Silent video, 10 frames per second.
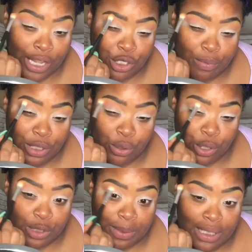As I
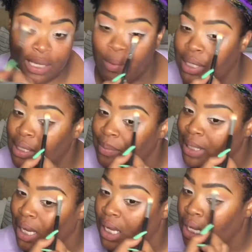finish up
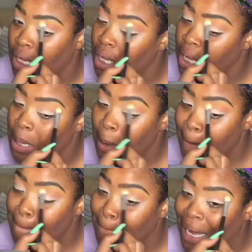blending this
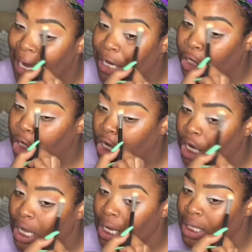orange and making sure
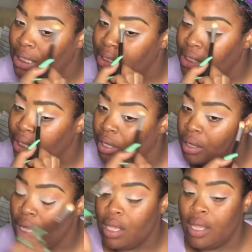that both sides
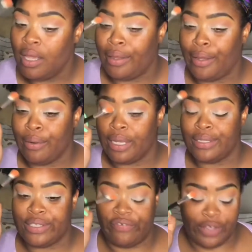are even,
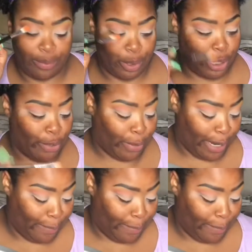I decide